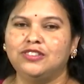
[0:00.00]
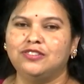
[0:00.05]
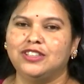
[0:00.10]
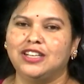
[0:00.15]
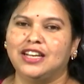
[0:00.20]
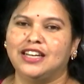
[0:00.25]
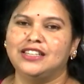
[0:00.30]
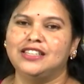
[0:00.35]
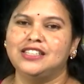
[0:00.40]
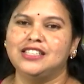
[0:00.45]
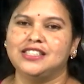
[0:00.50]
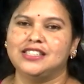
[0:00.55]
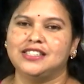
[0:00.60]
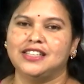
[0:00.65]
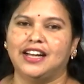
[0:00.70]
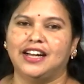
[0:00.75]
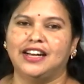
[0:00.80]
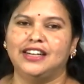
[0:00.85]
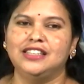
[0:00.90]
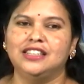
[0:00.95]
will
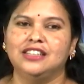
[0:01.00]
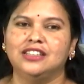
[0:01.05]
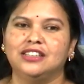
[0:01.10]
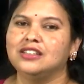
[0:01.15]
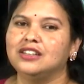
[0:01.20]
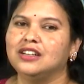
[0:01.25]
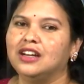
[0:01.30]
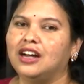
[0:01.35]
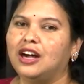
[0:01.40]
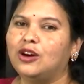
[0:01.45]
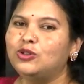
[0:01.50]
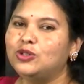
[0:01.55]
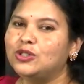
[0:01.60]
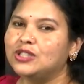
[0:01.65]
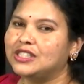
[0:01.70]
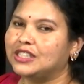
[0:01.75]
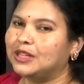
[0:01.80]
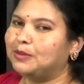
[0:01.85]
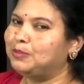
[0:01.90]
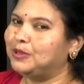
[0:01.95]
understand how to
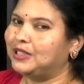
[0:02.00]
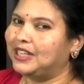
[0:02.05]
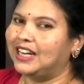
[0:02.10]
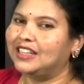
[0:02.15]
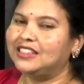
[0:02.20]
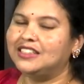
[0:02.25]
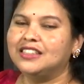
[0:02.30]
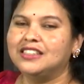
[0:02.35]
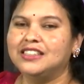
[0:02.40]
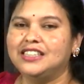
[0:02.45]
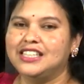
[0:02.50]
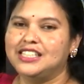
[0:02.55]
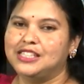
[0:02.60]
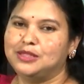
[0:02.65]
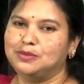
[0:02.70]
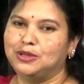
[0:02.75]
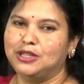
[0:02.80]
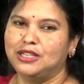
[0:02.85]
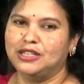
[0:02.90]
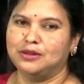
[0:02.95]
subtract
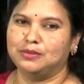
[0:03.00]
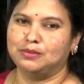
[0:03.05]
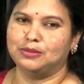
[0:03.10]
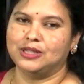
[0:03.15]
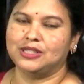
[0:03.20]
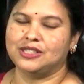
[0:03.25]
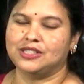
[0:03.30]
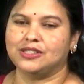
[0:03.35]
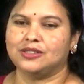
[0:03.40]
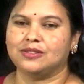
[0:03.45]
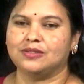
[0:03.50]
decimal numbers